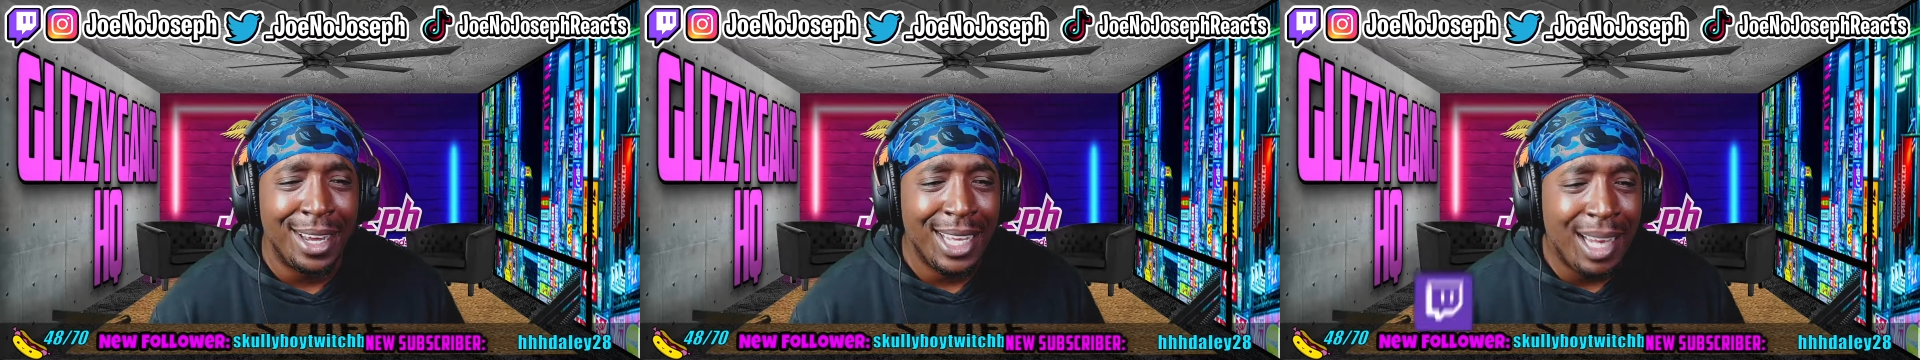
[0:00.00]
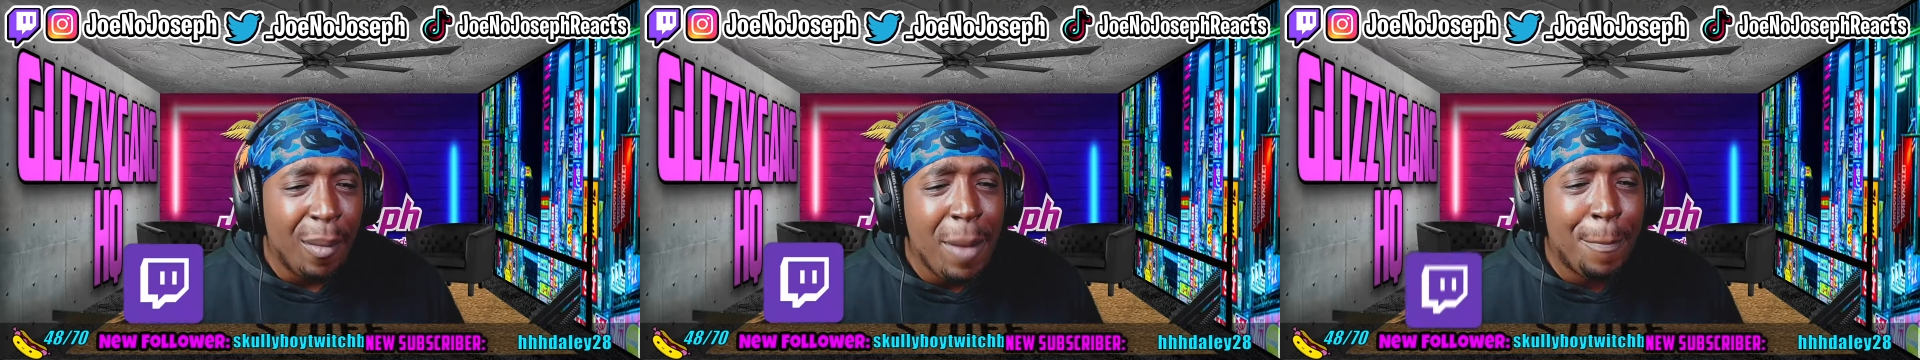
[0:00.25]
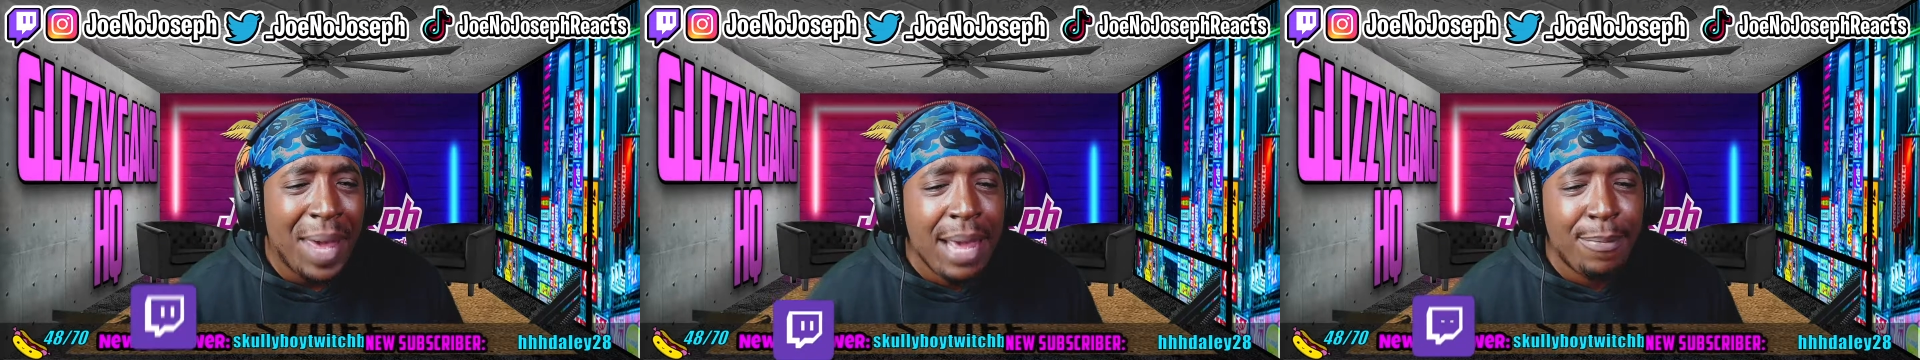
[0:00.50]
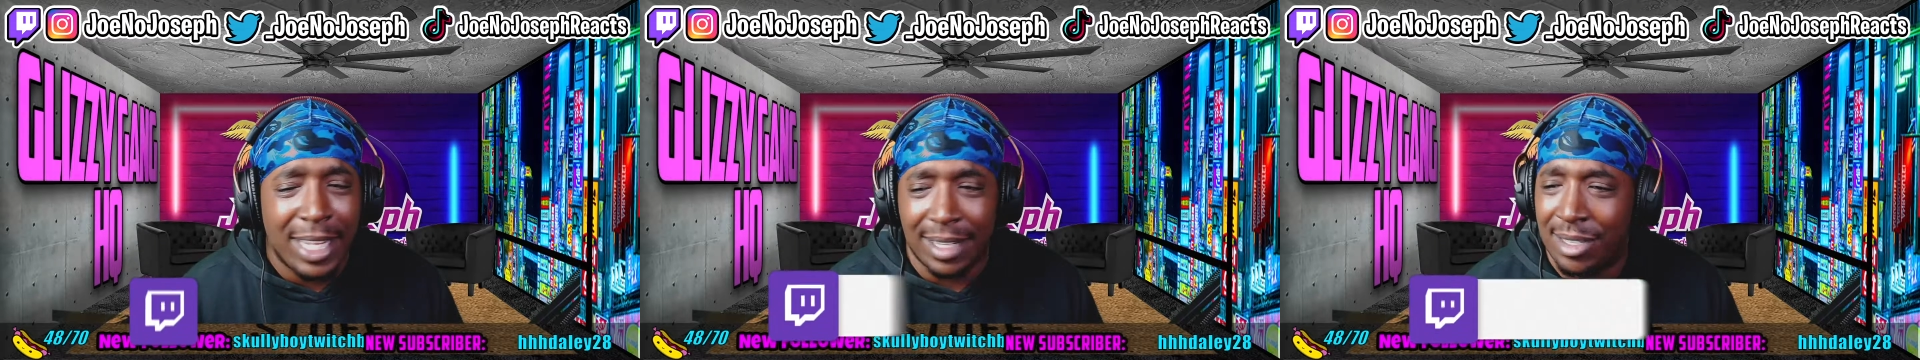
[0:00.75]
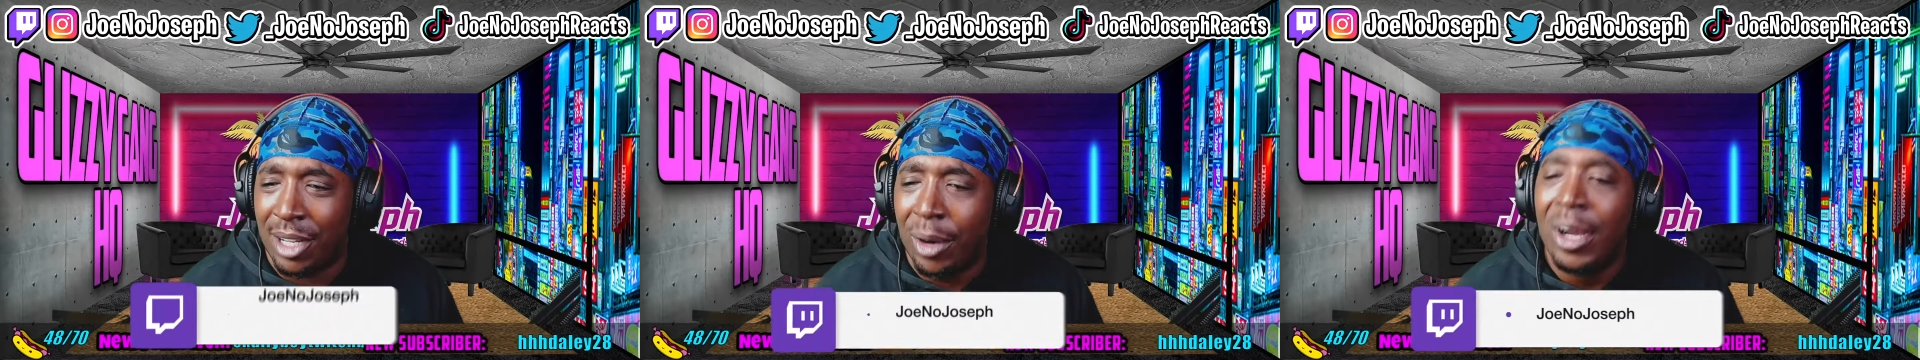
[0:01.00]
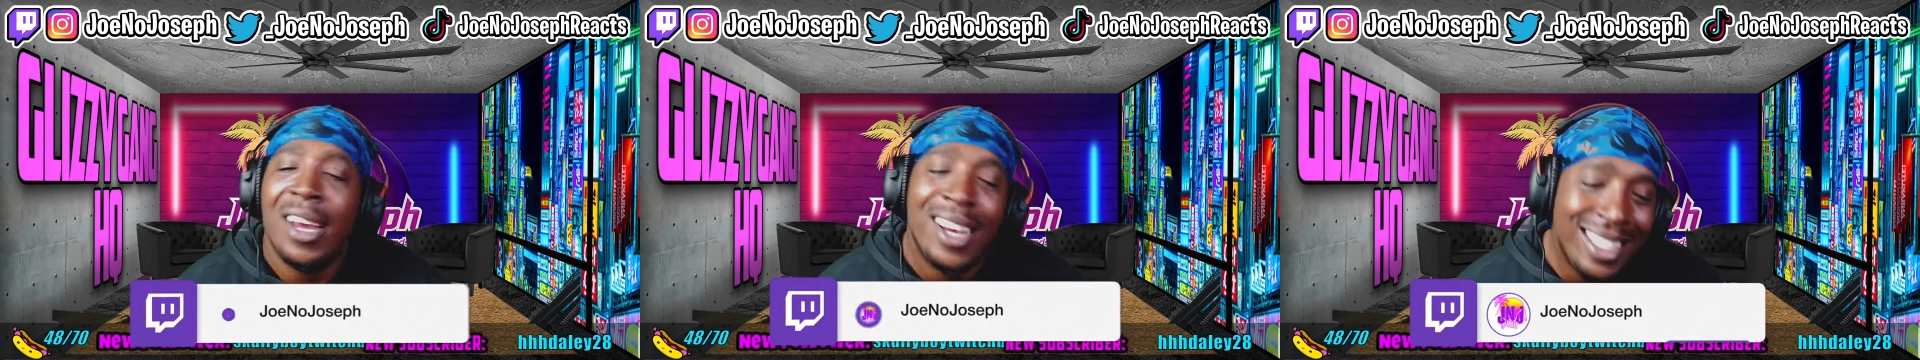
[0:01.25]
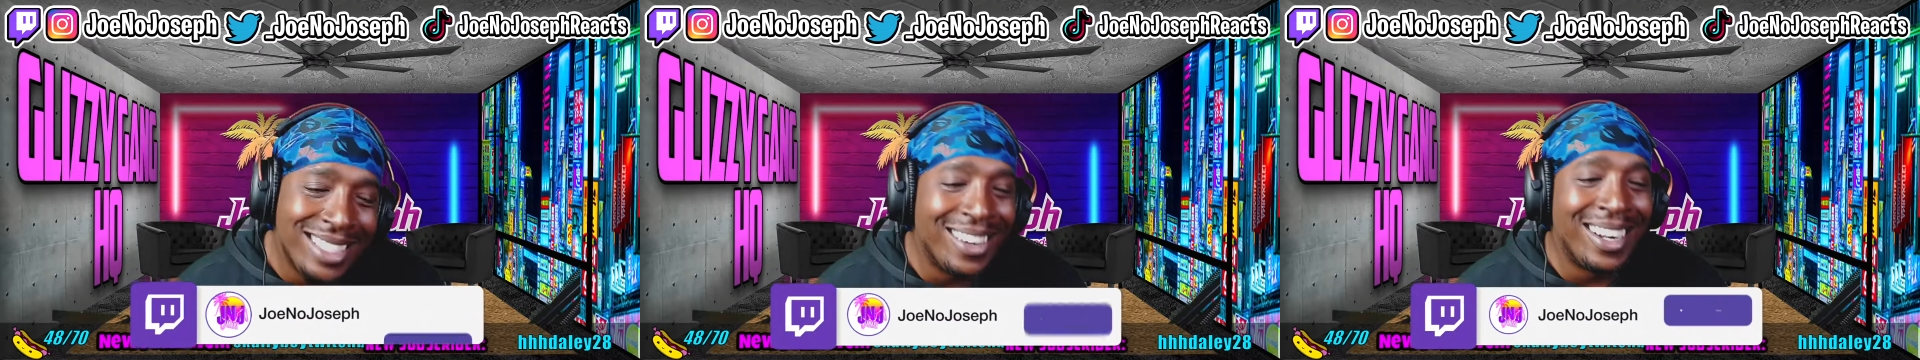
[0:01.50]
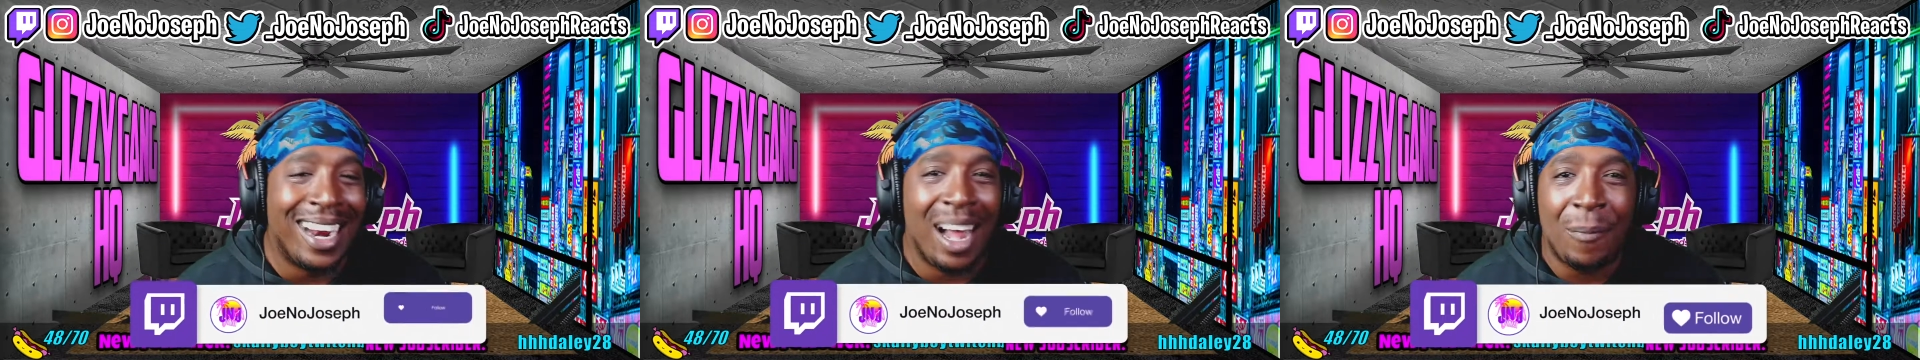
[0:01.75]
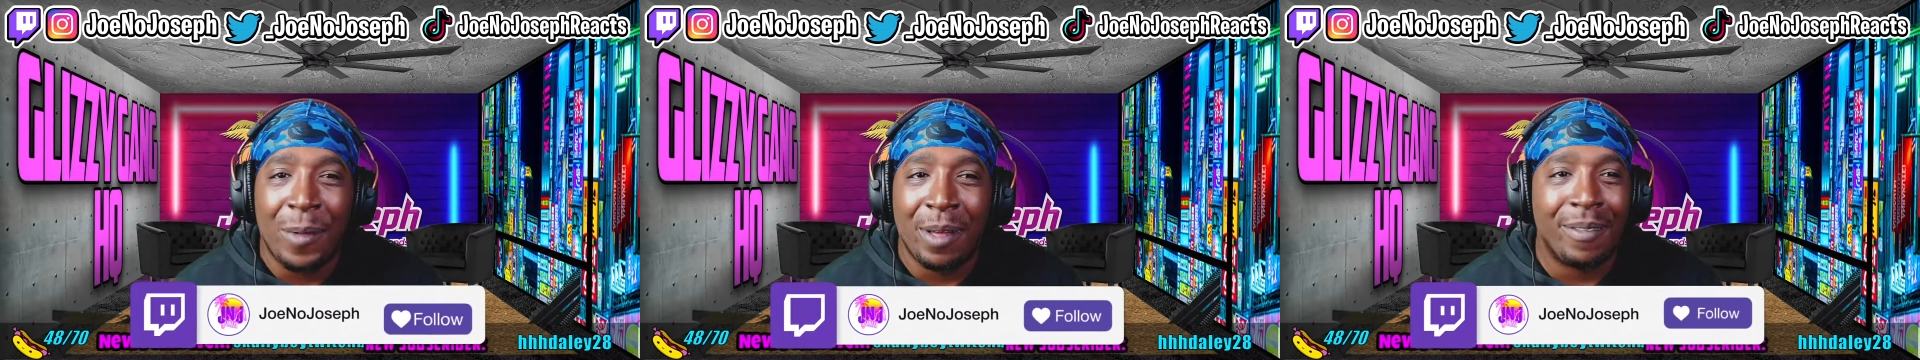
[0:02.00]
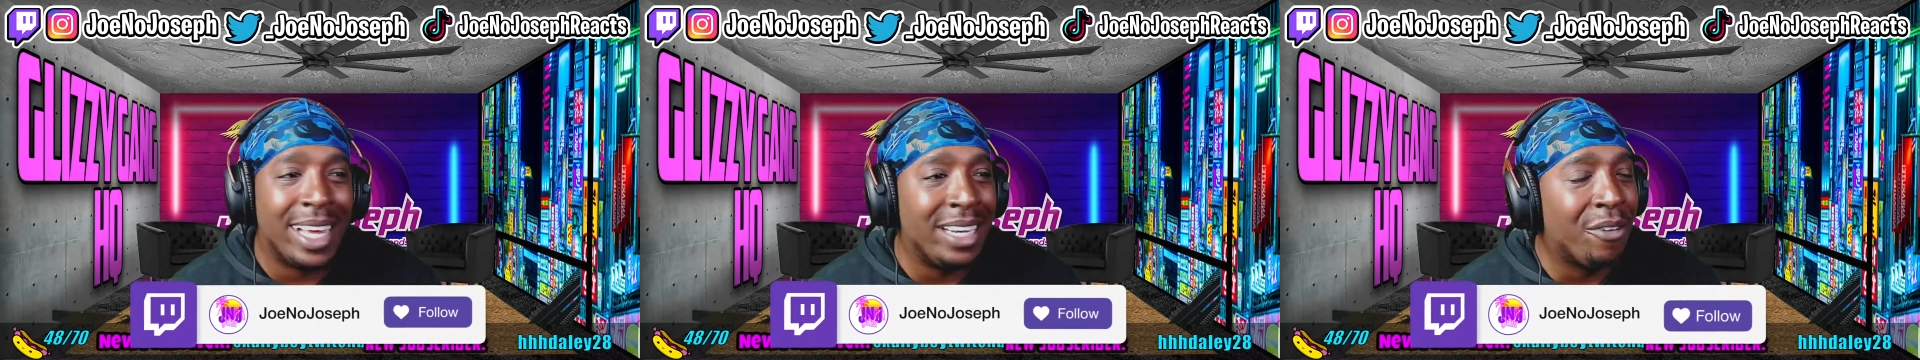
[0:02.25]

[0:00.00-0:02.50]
Let me peep this. So let's go ahead and hop in, man.